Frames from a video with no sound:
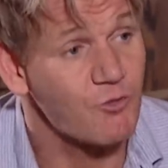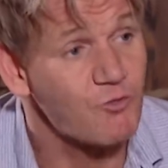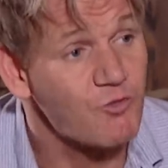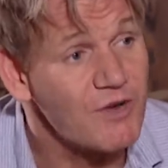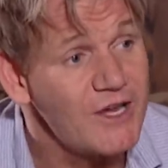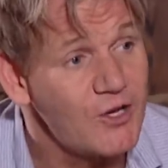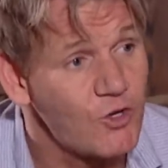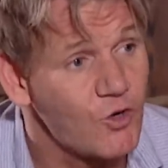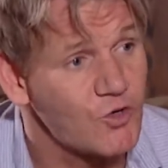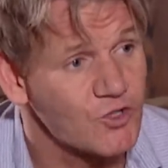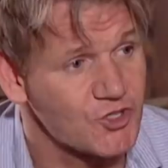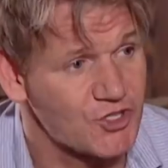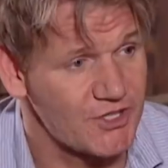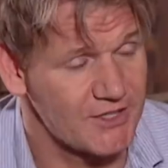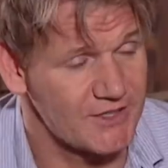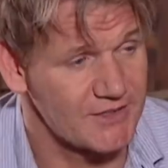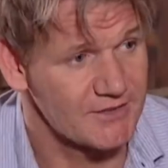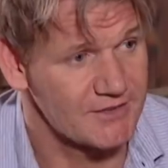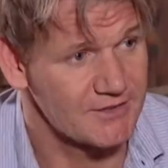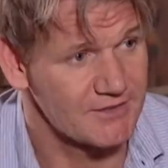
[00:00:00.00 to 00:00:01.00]
relaunching
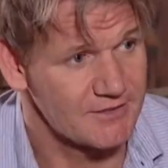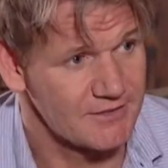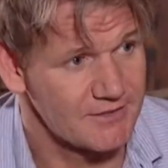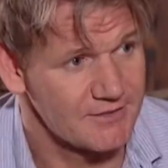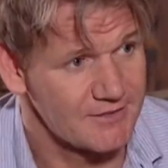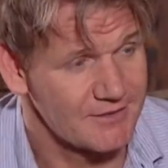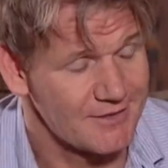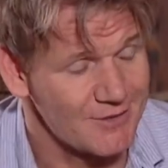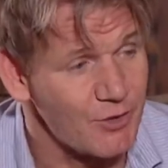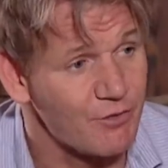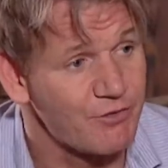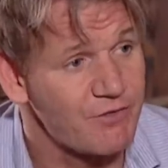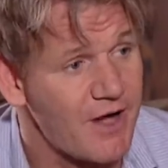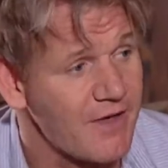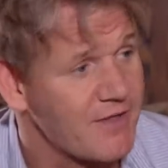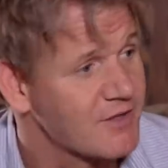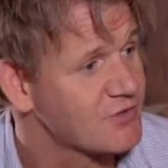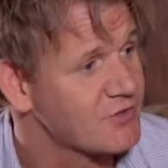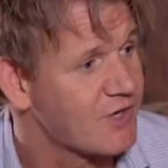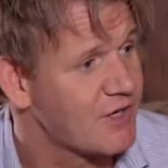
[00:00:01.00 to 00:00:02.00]
your
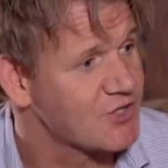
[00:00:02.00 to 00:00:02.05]
father's